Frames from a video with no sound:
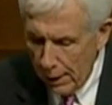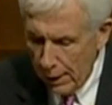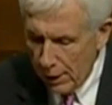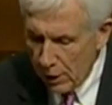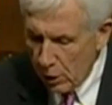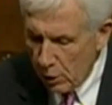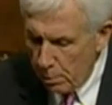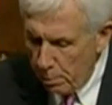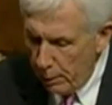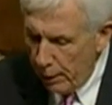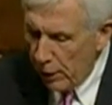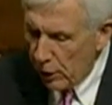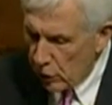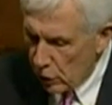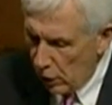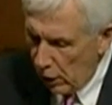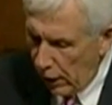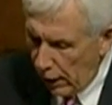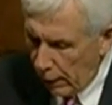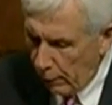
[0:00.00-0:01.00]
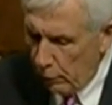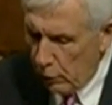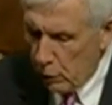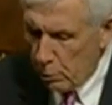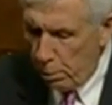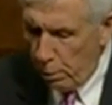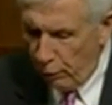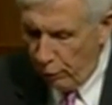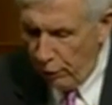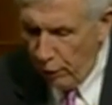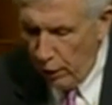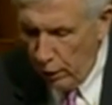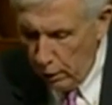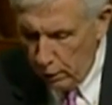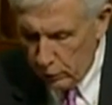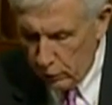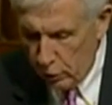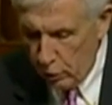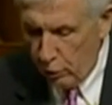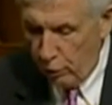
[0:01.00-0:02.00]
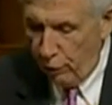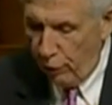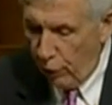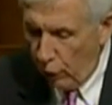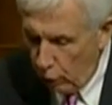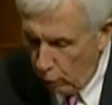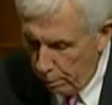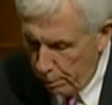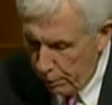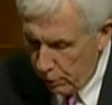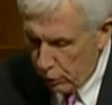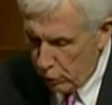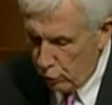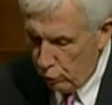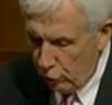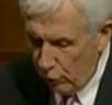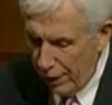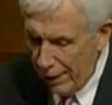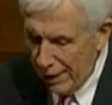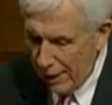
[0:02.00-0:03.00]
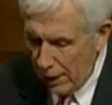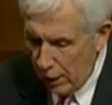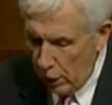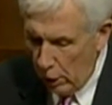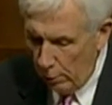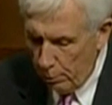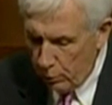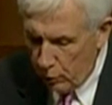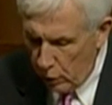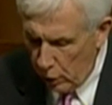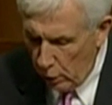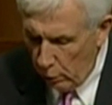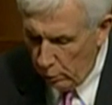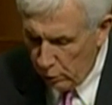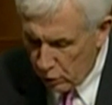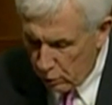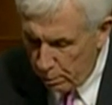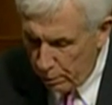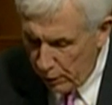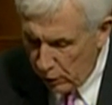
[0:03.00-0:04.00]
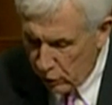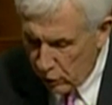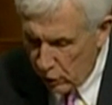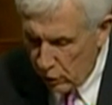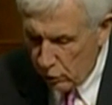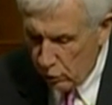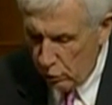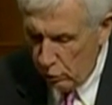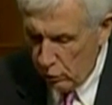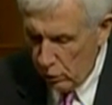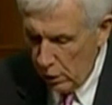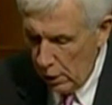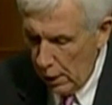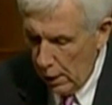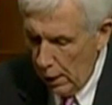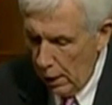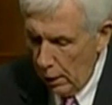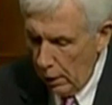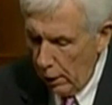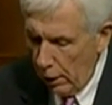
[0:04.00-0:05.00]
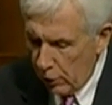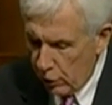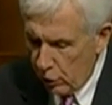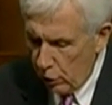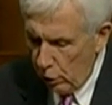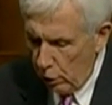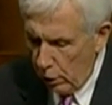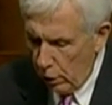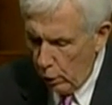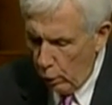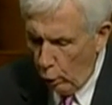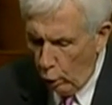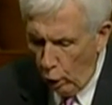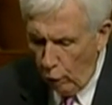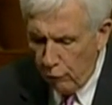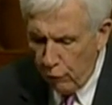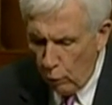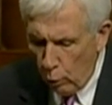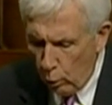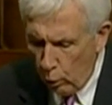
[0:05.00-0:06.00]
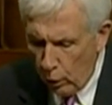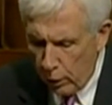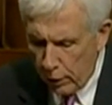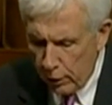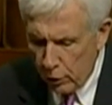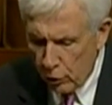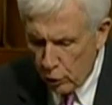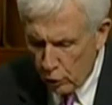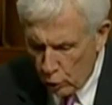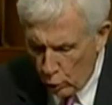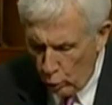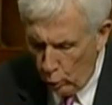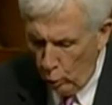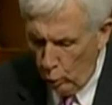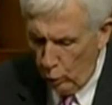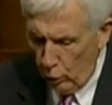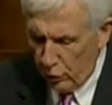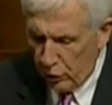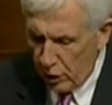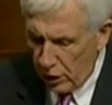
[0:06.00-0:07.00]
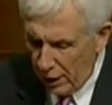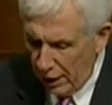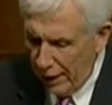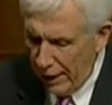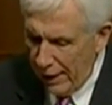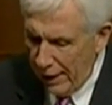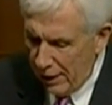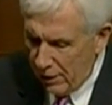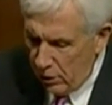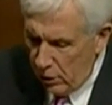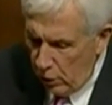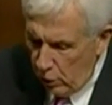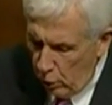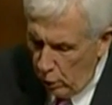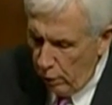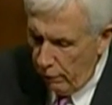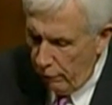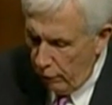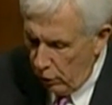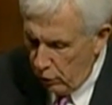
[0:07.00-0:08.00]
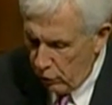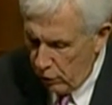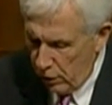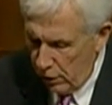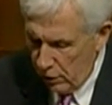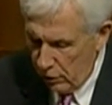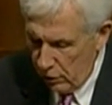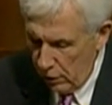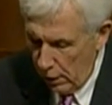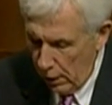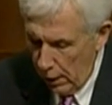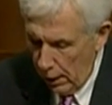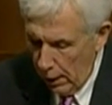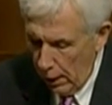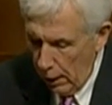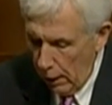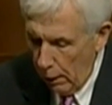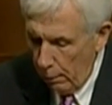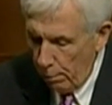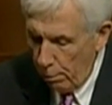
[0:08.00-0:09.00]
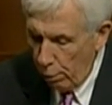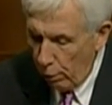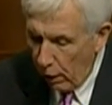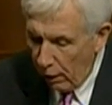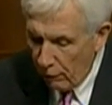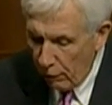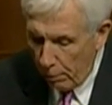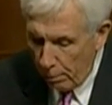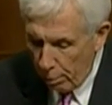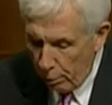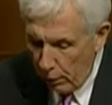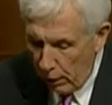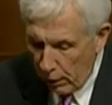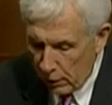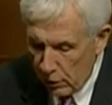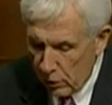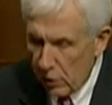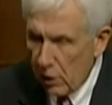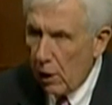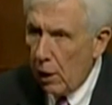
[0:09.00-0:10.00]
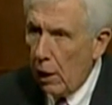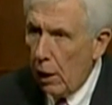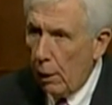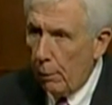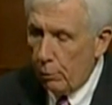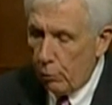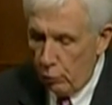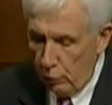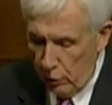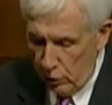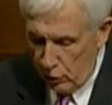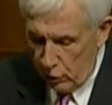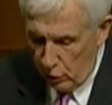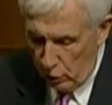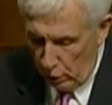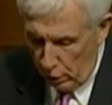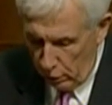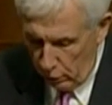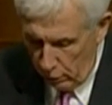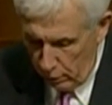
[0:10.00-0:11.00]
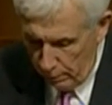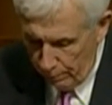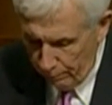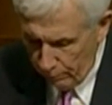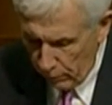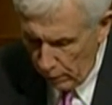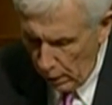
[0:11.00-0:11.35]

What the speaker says: Speech-language pathologists, therapists trained to help deal with speech issues like stuttering often work in schools, clinics, at universities, and private practice to help treat stuttering.